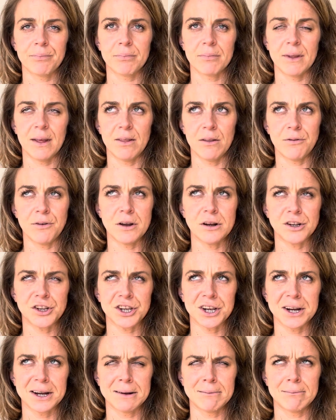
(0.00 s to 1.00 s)
in the
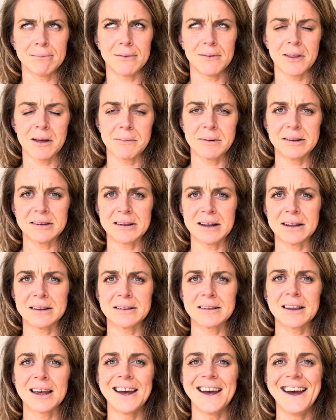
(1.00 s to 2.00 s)
future, if that makes
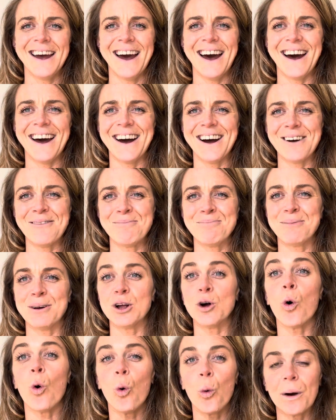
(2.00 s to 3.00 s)
sense.
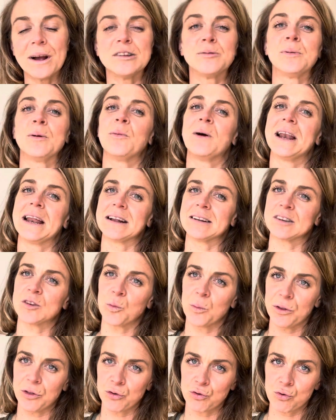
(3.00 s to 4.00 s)
But always be willing to
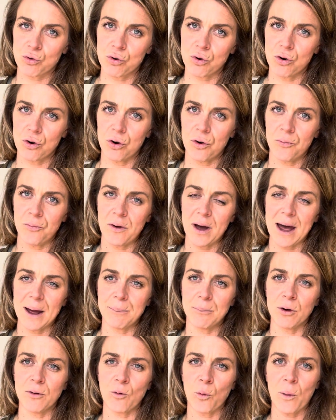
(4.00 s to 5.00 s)
withdraw
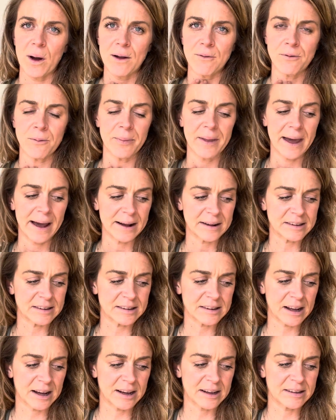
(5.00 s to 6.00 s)
and move away from the
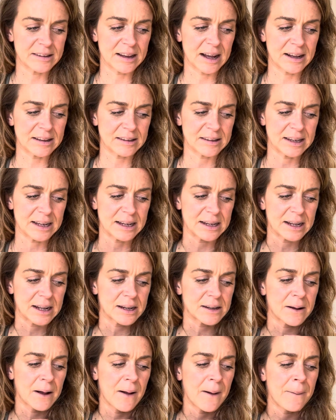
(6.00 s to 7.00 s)
exercise as
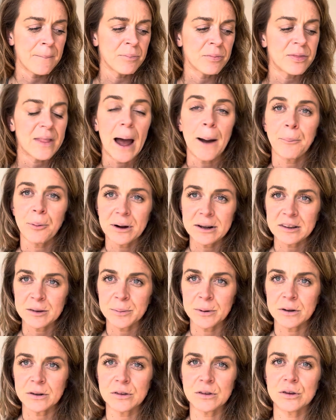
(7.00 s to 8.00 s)
needed. That brings
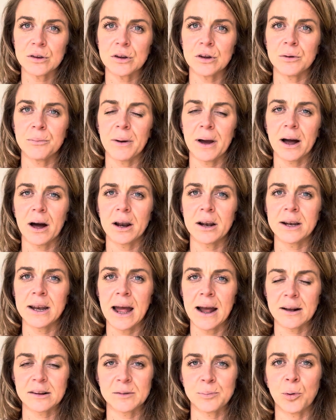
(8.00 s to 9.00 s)
me on to my kind of
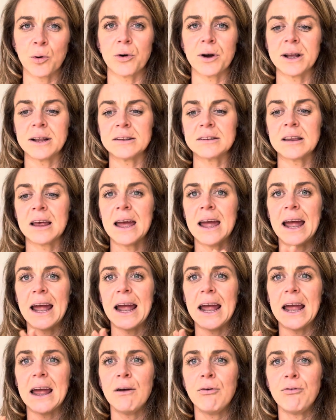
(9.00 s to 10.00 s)
next point.
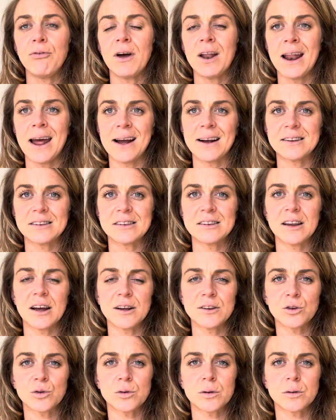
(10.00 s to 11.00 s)
If an
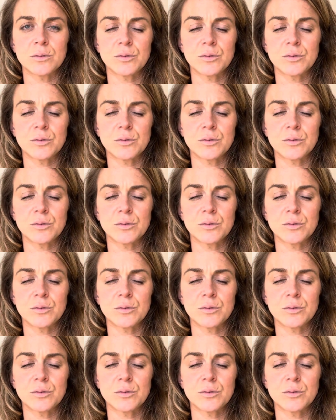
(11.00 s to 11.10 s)
exercise or a